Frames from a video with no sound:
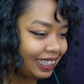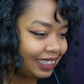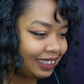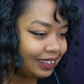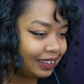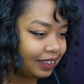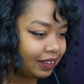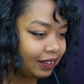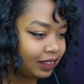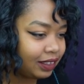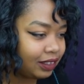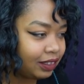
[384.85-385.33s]

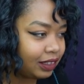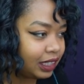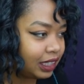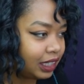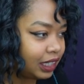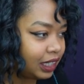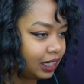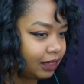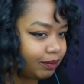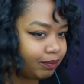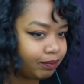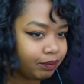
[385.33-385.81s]
So they're
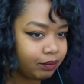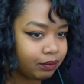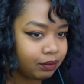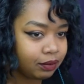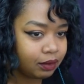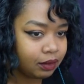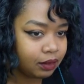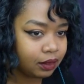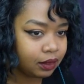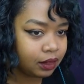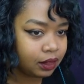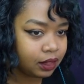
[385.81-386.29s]
digging.
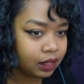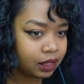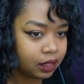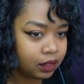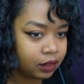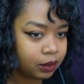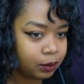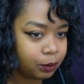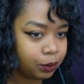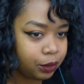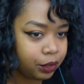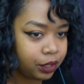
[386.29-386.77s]

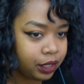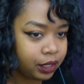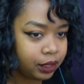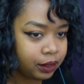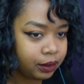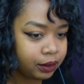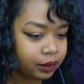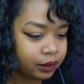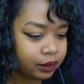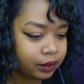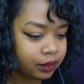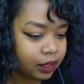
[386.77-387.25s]
It's pretty
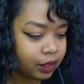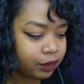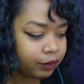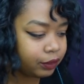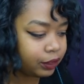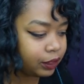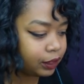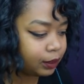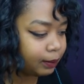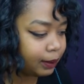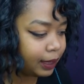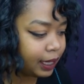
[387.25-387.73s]

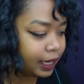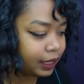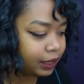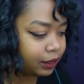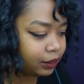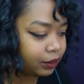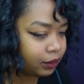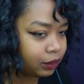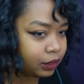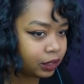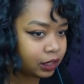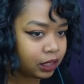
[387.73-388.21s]

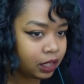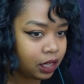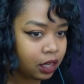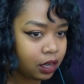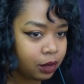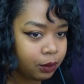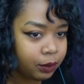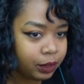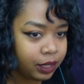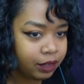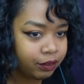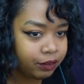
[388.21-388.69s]
self-explanatory.
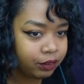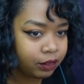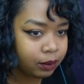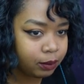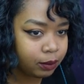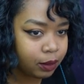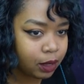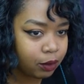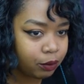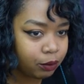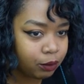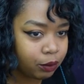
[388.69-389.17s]
Oh, we have
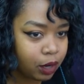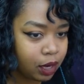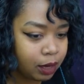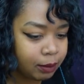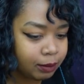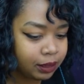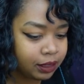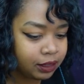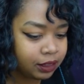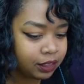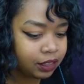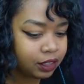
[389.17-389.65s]
some raw
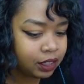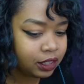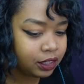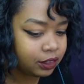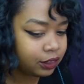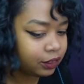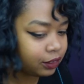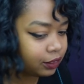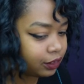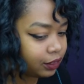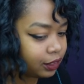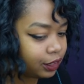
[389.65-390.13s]

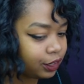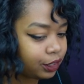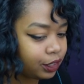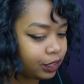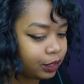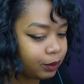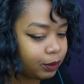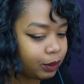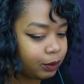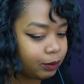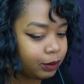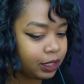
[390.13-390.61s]
materials. Look
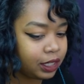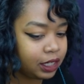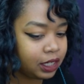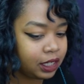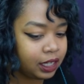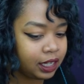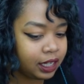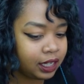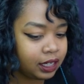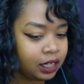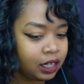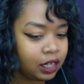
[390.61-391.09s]
at what we
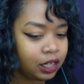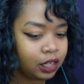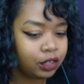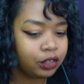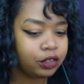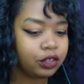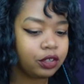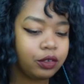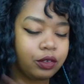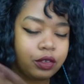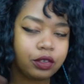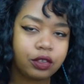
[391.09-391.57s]
can get.
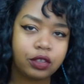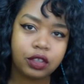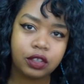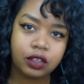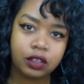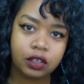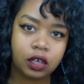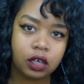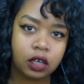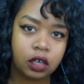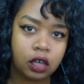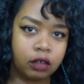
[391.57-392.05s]
So to
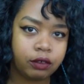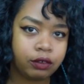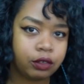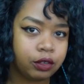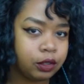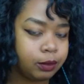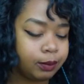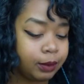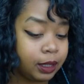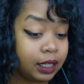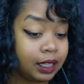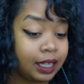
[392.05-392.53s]
start off, you
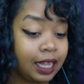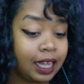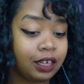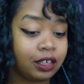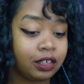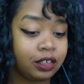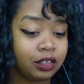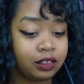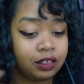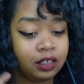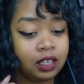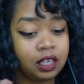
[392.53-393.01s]
can make
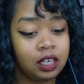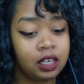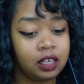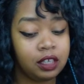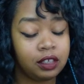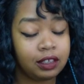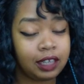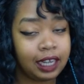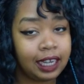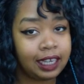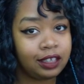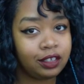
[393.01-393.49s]
ladders,
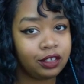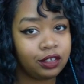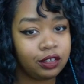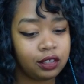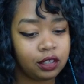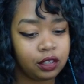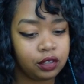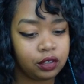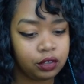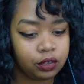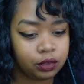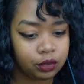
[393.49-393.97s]

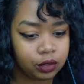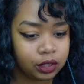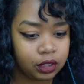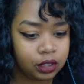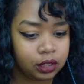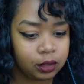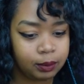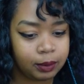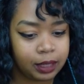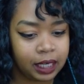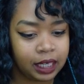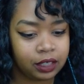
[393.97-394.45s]
tiles, storage
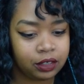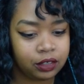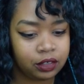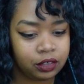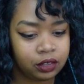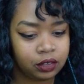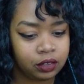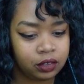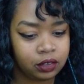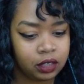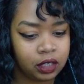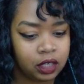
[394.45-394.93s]

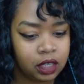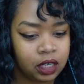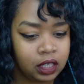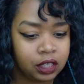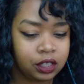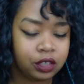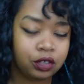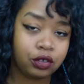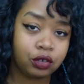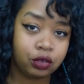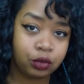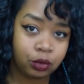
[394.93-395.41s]
compactors.
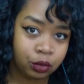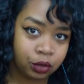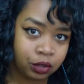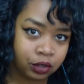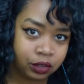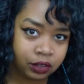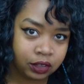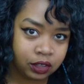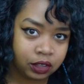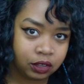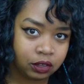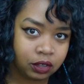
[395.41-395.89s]
There are
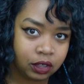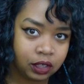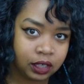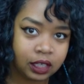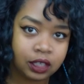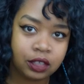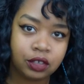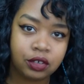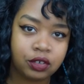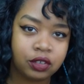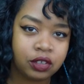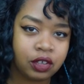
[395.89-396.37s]
doors that you can
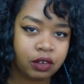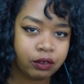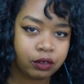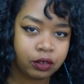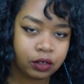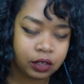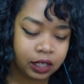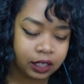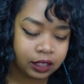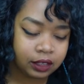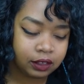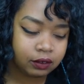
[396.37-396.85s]
get. There's
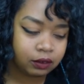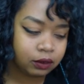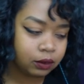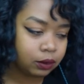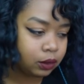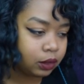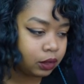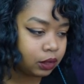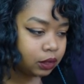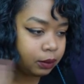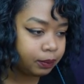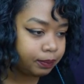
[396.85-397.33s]
several kinds of
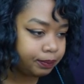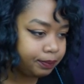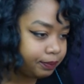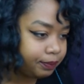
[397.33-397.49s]
doors.